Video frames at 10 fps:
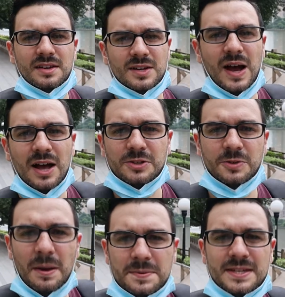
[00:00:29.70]
So how
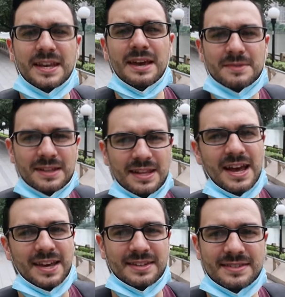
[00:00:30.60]
Swapsy came to
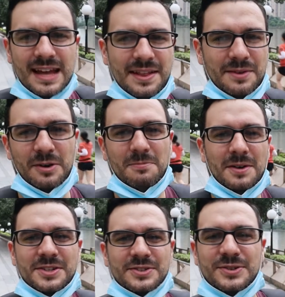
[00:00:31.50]
light is that there were a
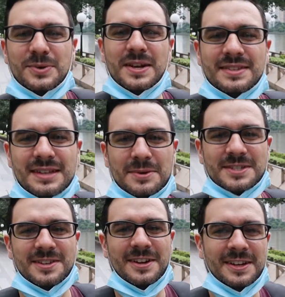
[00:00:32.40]
bunch of students that were
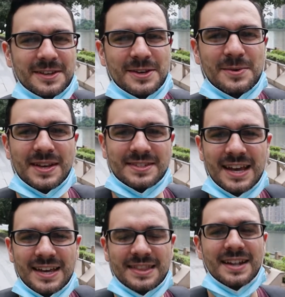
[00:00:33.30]
studying in the
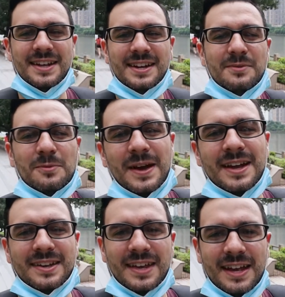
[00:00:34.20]
USA that needed a
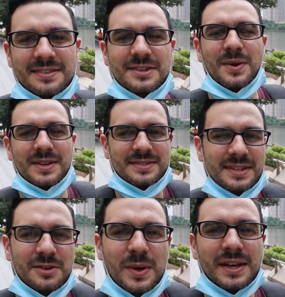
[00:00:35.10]
way to get
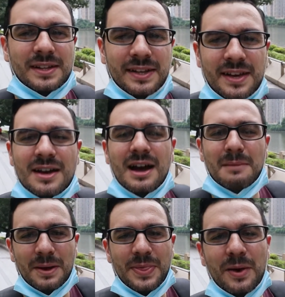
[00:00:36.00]
USD quickly,
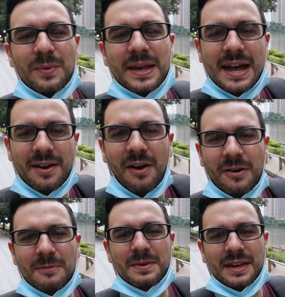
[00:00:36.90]
but they only had
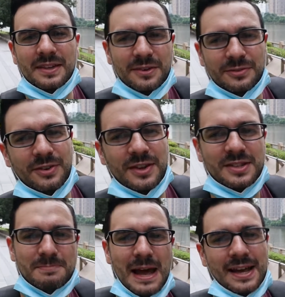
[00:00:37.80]
RMB in their
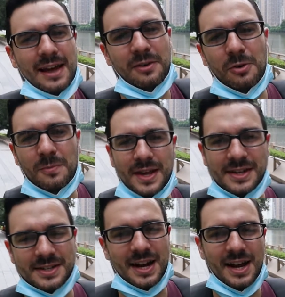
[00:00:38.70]
funds back at home
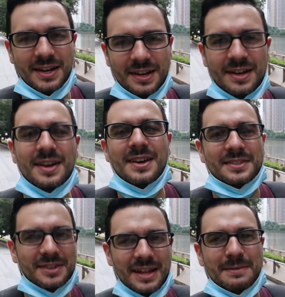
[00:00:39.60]
in China.
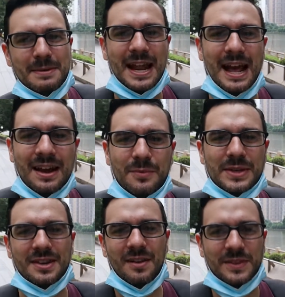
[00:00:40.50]
So like, man, how can we
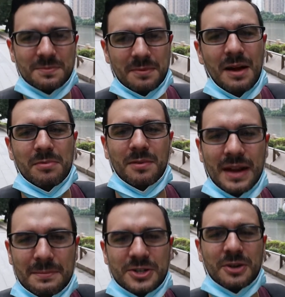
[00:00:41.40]
solve this problem?
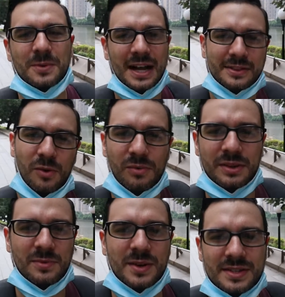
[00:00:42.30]
And I'm sure we're not the
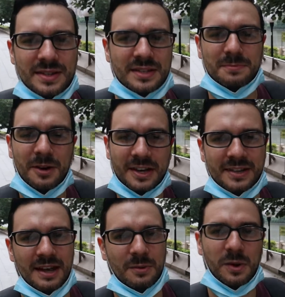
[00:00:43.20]
only ones in this market
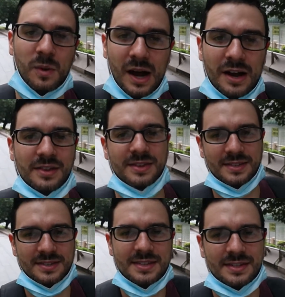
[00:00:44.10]
that require this
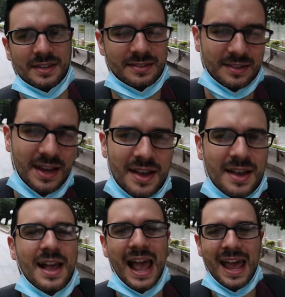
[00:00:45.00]
assistance.
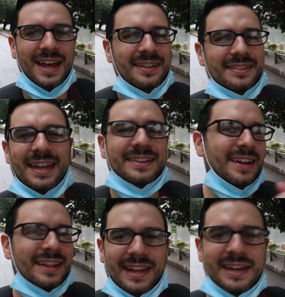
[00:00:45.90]
And they
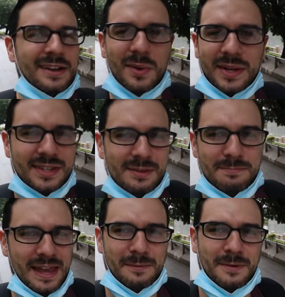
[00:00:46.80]
didn't like going to the
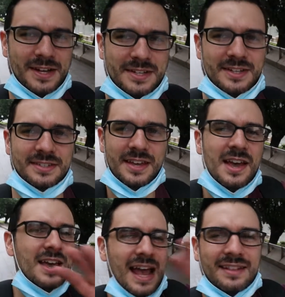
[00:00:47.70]
bank branches
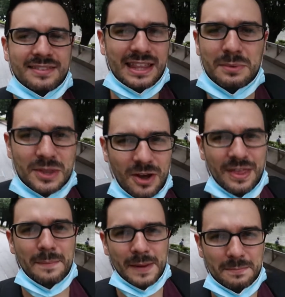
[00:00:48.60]
and dealing with all
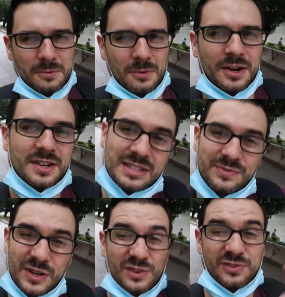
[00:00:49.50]
that paperwork, because
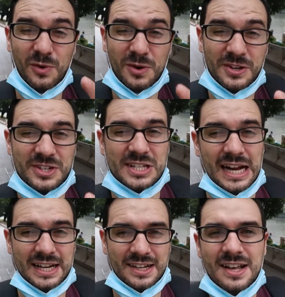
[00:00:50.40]
if you're a foreigner in
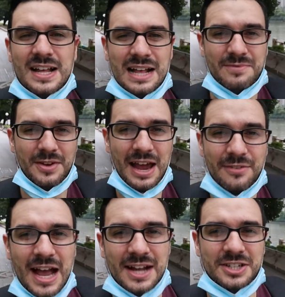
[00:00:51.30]
China and you
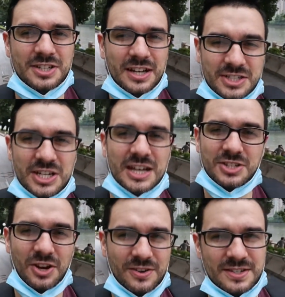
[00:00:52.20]
ever had to
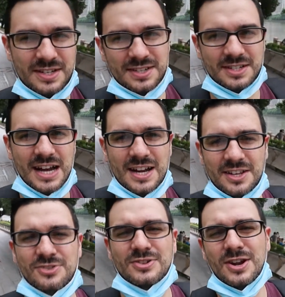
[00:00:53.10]
exchange currencies in China,
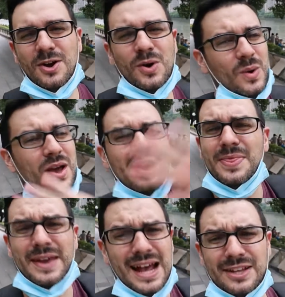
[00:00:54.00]
you know
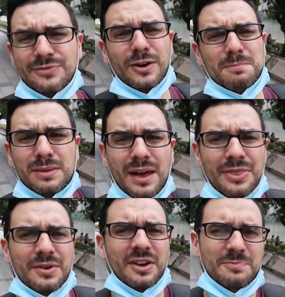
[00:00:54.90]
they ask for a
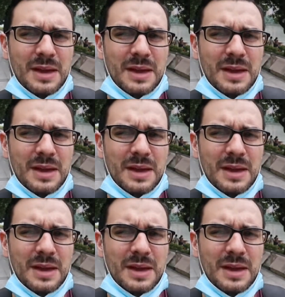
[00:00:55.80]
plethora of